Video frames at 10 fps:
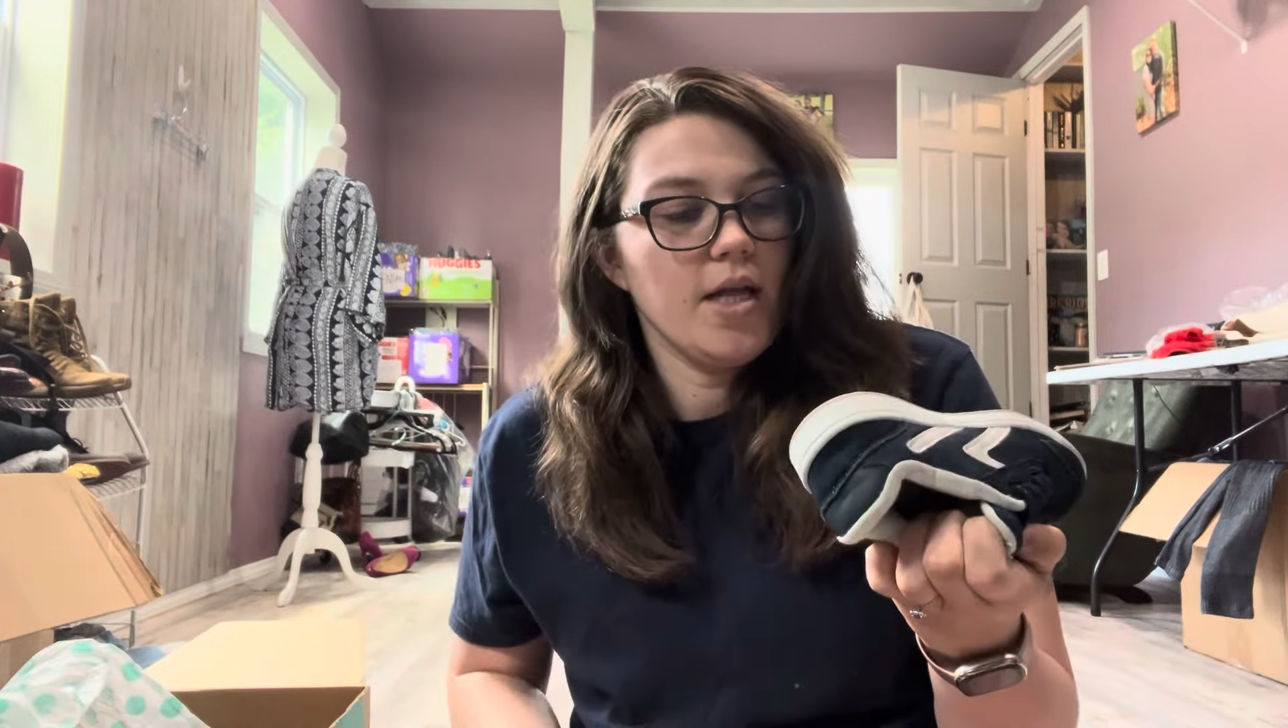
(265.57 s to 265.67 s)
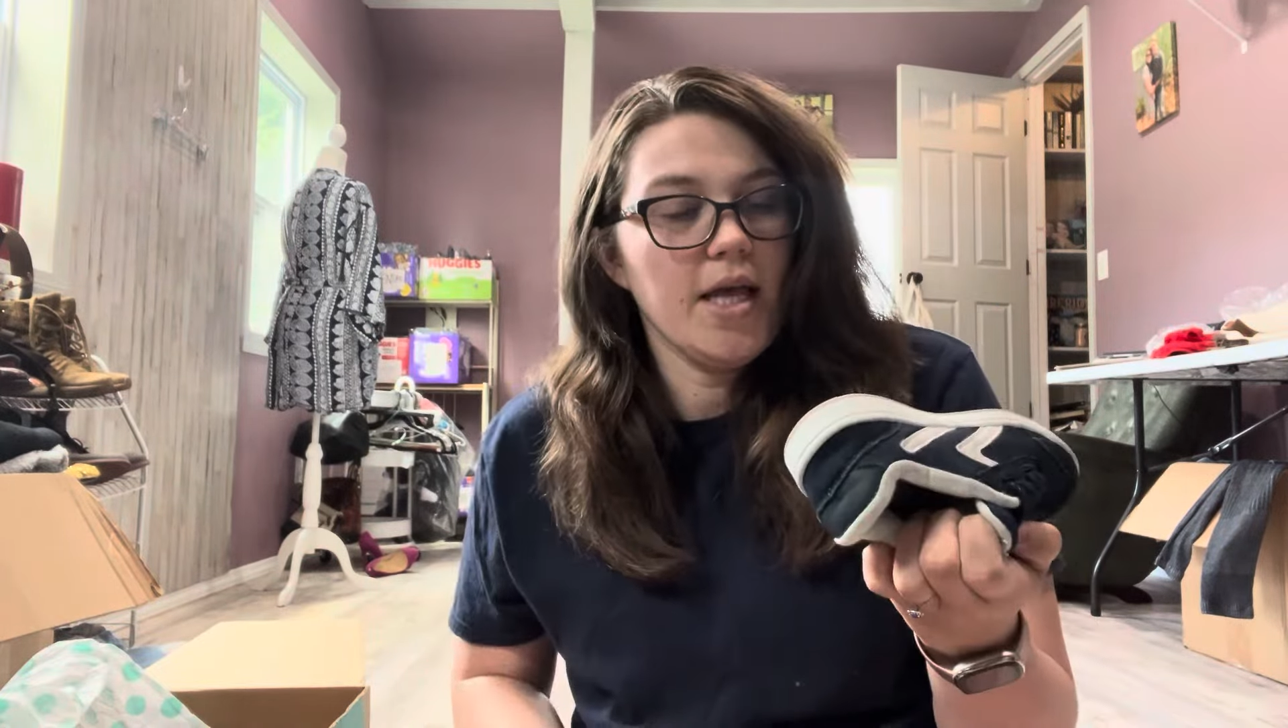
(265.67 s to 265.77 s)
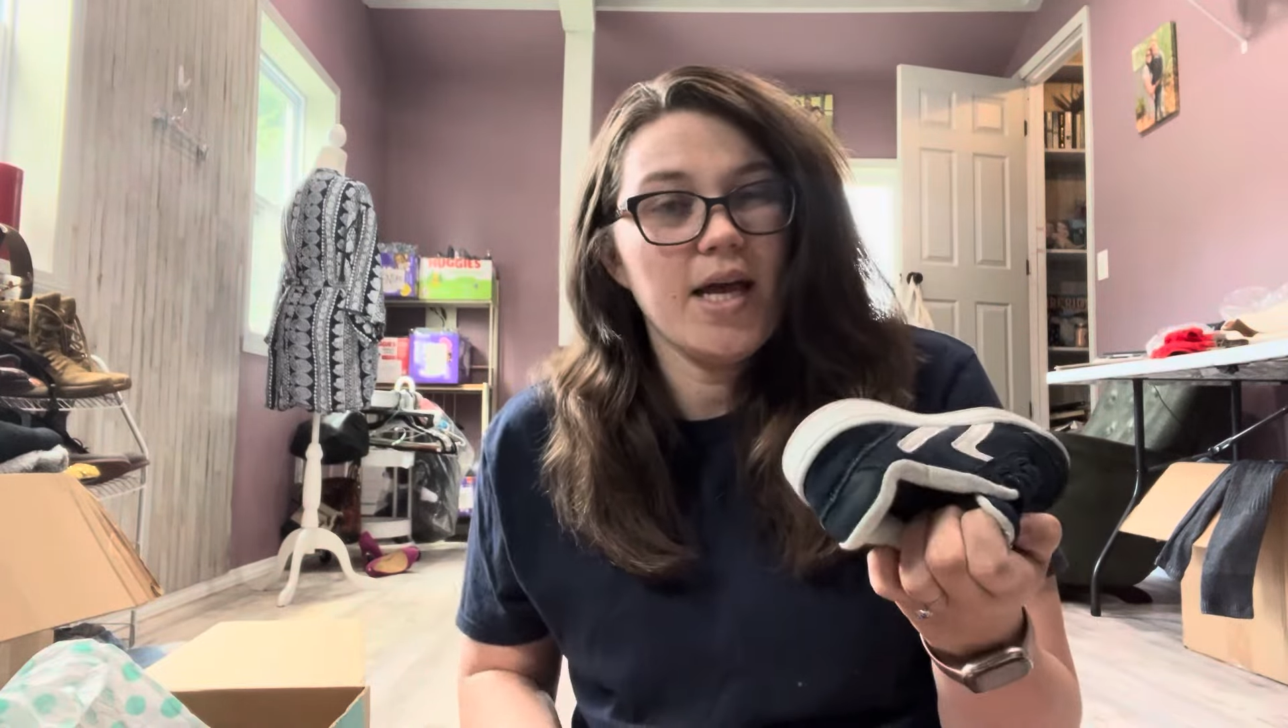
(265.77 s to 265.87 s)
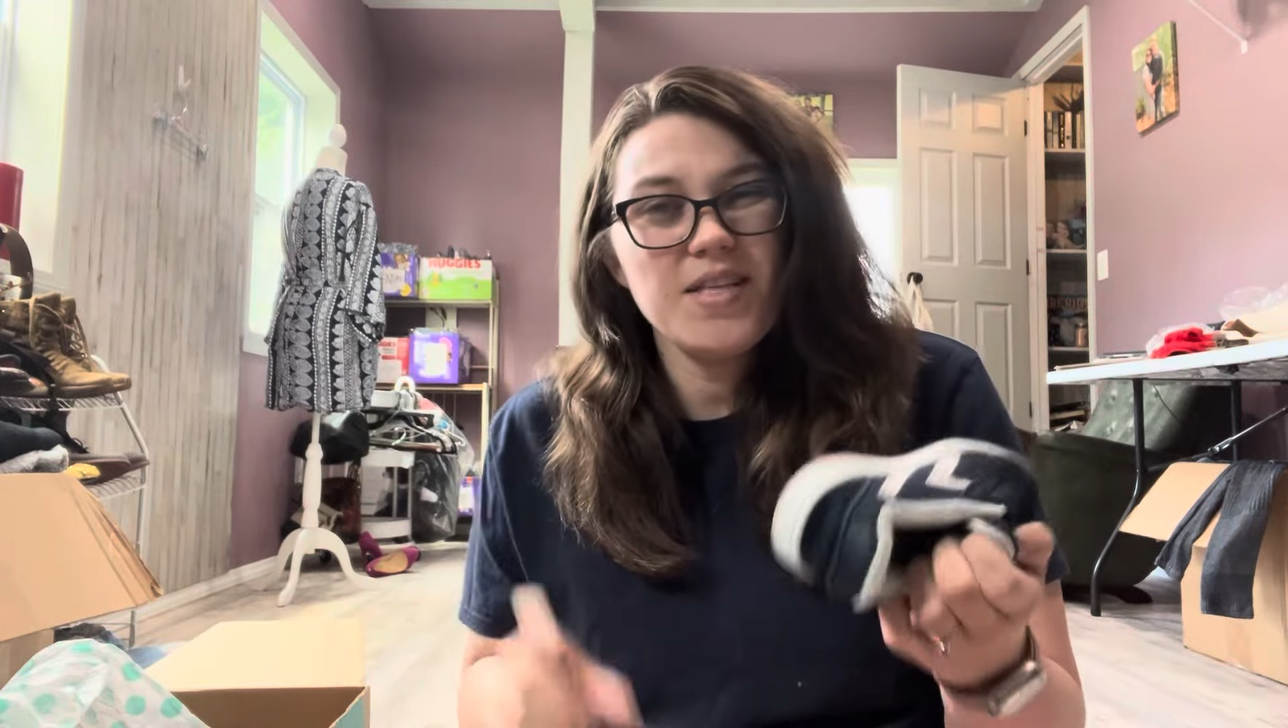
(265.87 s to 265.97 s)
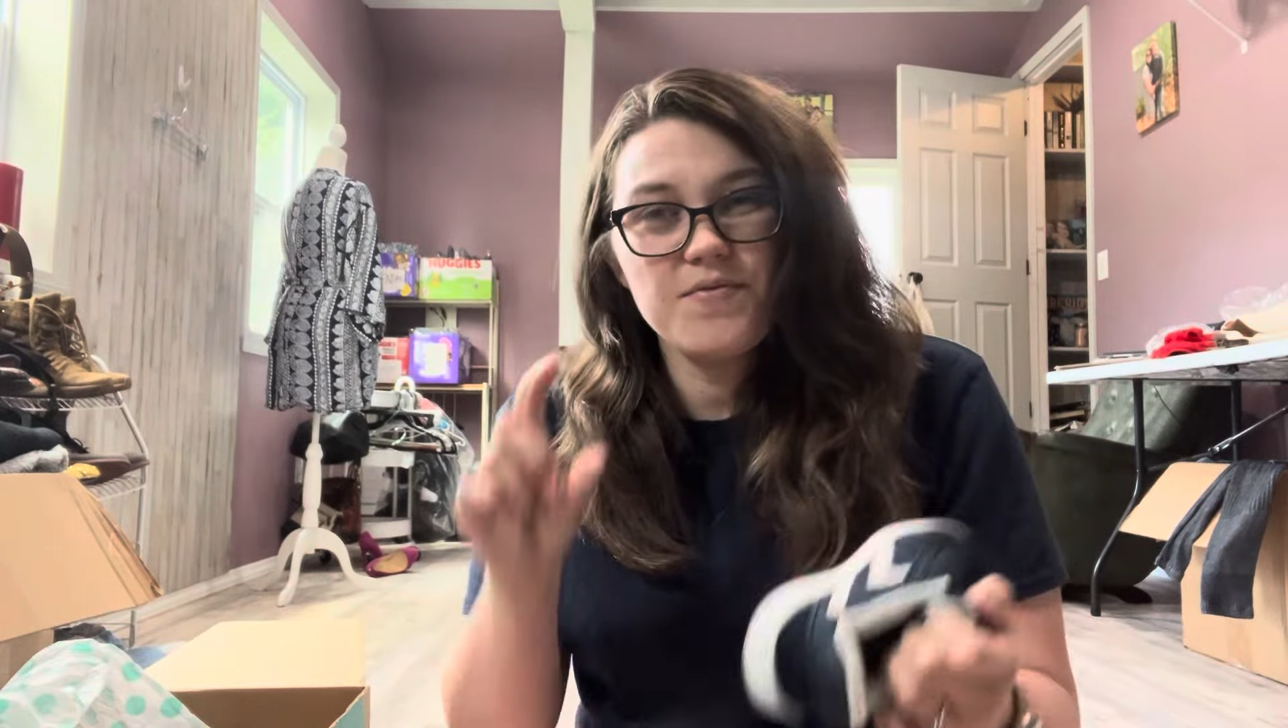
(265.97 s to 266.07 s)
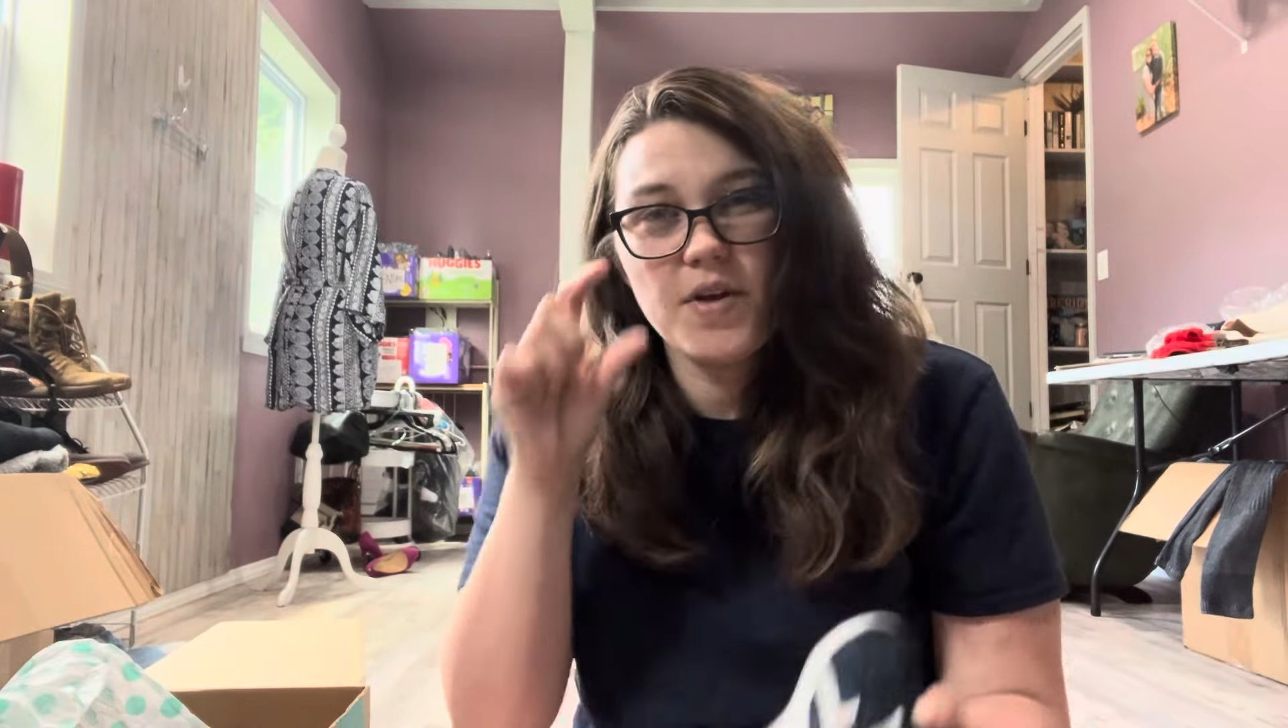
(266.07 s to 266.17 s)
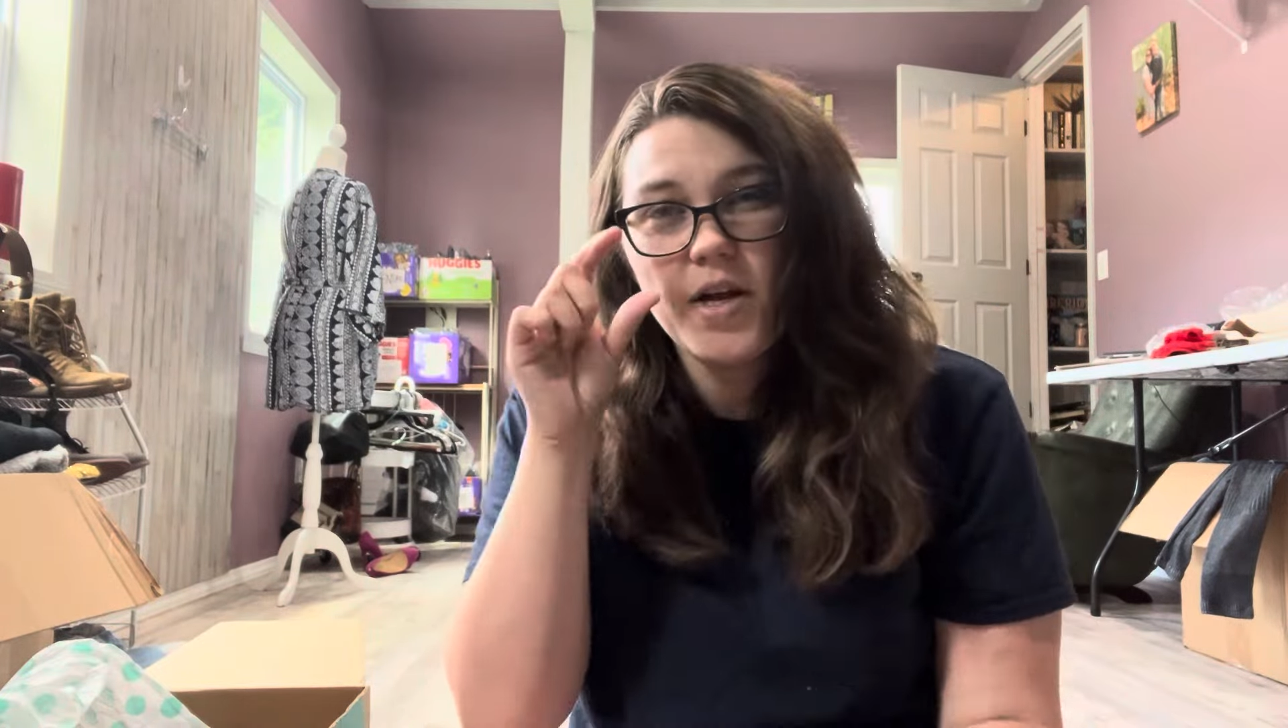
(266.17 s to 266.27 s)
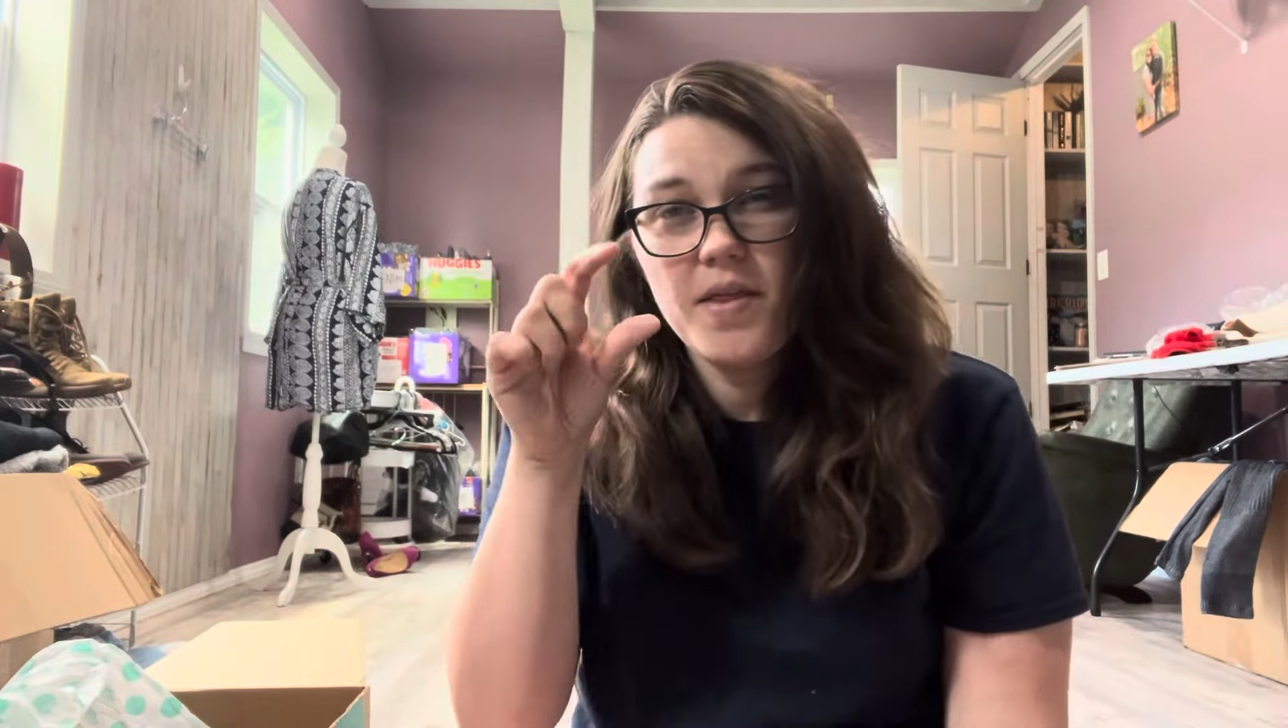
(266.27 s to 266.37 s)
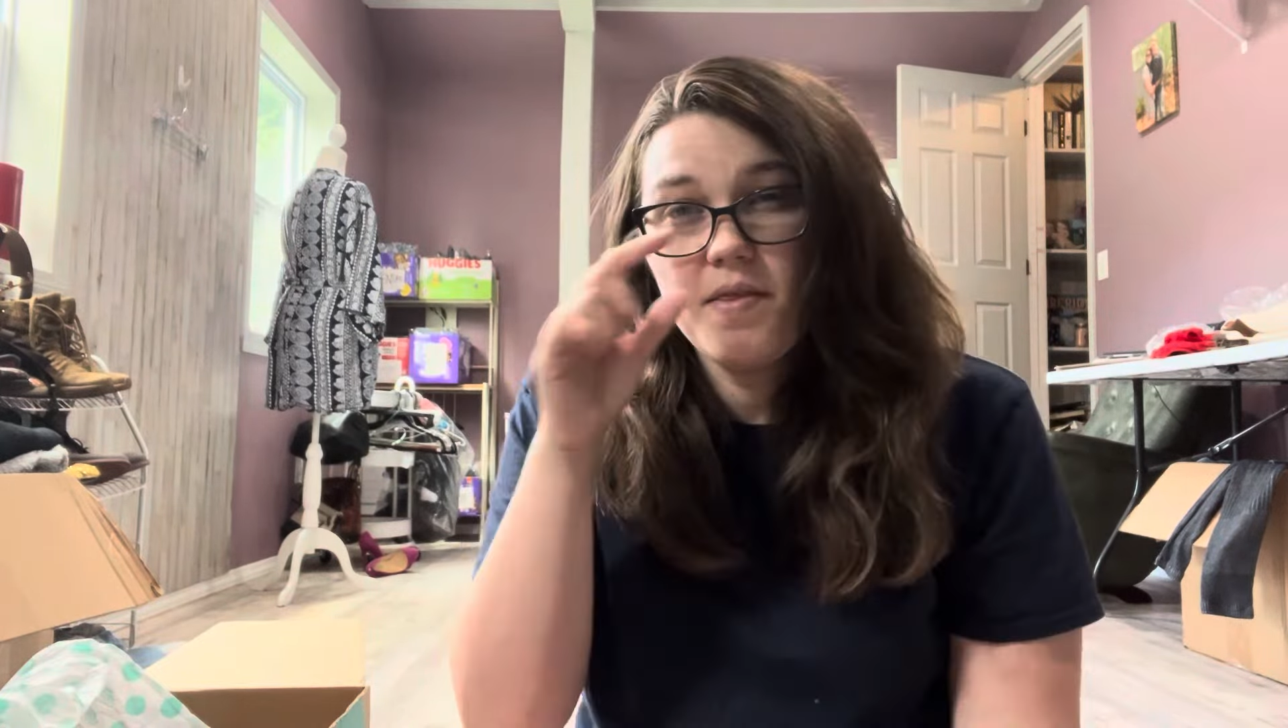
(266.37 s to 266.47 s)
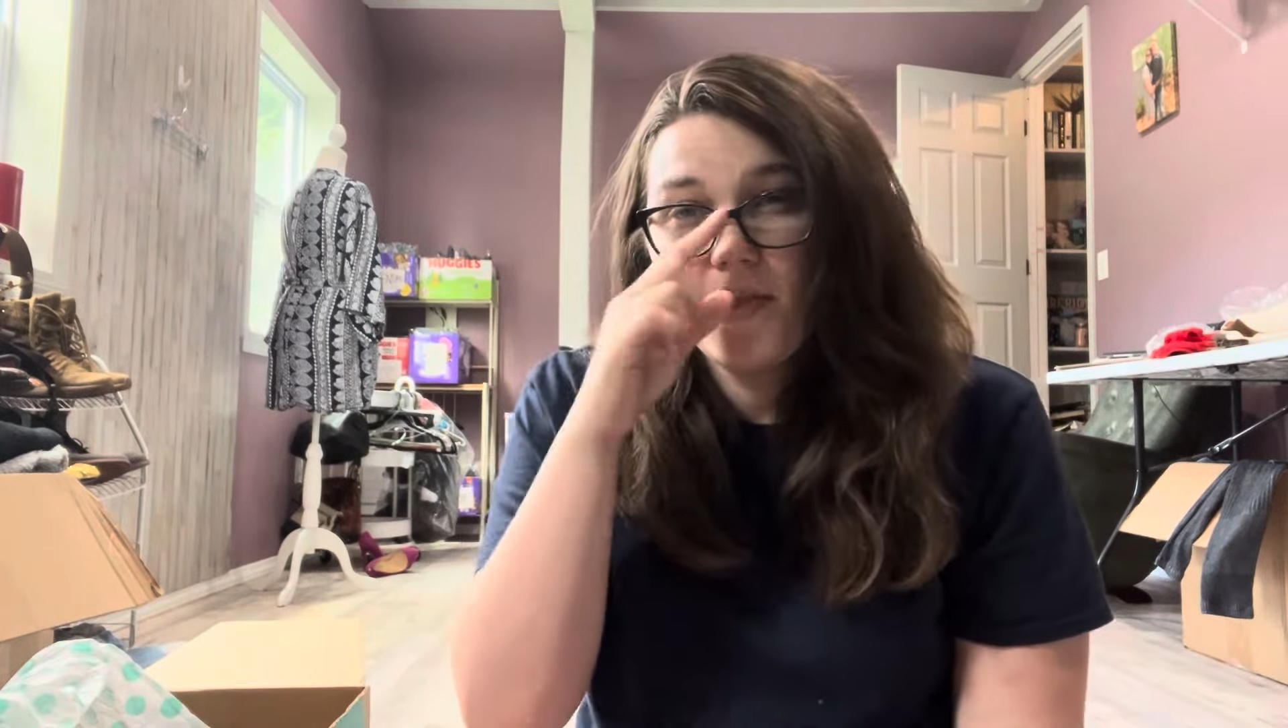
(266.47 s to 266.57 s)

He has very